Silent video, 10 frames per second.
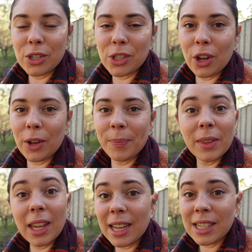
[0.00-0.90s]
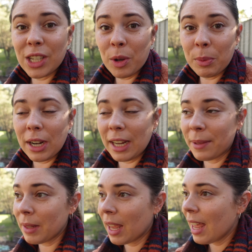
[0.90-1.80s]
So it's not
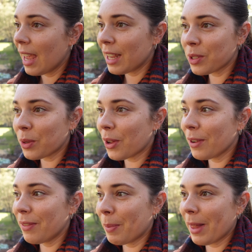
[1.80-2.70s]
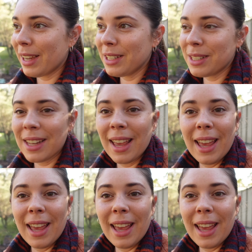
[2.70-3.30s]
pretty, it's all over the place.